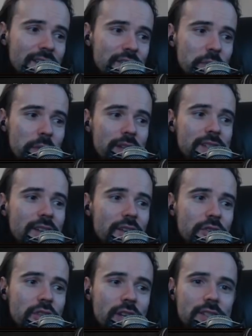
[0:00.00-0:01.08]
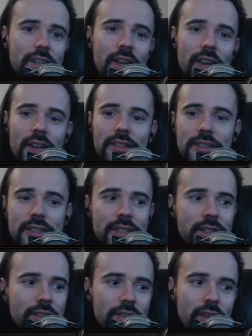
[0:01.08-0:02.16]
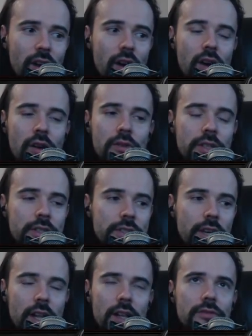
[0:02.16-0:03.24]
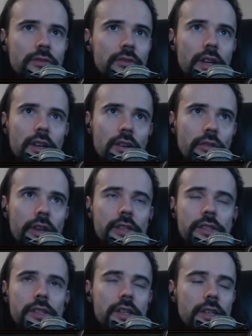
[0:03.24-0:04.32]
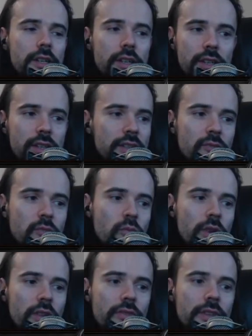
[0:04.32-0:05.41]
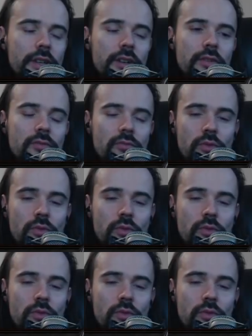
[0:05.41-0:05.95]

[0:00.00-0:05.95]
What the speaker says: so basically you just can't go and delve like crazy with the